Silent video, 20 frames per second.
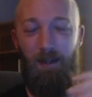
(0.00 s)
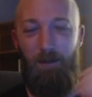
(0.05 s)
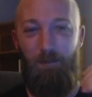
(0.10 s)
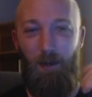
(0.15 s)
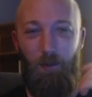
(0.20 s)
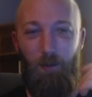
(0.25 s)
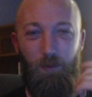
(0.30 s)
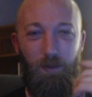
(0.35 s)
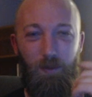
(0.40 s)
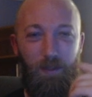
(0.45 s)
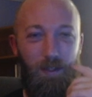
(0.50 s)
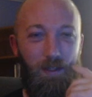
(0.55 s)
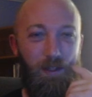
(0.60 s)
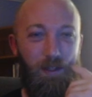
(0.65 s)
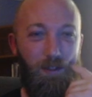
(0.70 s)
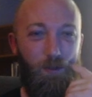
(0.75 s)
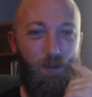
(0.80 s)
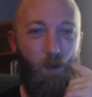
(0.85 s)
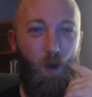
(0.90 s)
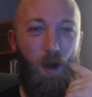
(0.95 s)
both he
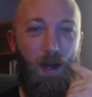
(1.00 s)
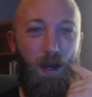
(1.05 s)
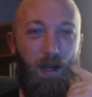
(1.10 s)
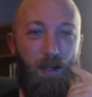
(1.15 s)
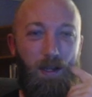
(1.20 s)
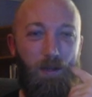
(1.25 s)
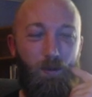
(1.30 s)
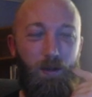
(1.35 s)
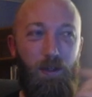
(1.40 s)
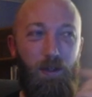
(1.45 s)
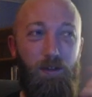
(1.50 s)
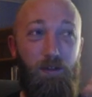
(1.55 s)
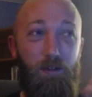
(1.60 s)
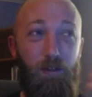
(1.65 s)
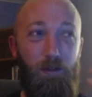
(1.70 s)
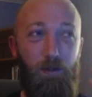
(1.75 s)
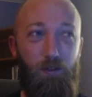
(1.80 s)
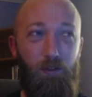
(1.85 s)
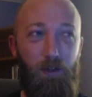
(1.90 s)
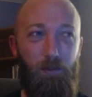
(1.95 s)
and Kwai realize
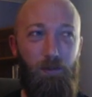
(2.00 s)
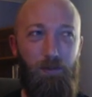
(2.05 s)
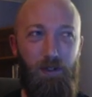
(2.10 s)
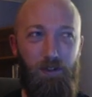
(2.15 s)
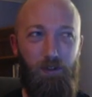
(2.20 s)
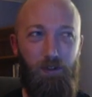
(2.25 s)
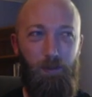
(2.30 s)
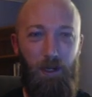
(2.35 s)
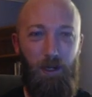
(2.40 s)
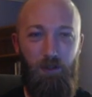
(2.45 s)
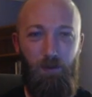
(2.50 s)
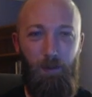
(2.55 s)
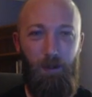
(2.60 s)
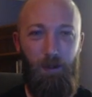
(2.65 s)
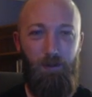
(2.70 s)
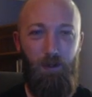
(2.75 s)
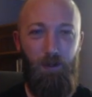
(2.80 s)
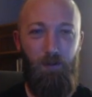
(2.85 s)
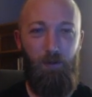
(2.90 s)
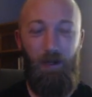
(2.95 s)
that there's something special
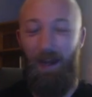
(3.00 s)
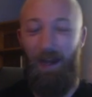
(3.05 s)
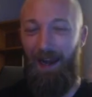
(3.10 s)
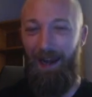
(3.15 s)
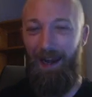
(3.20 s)
about Nova,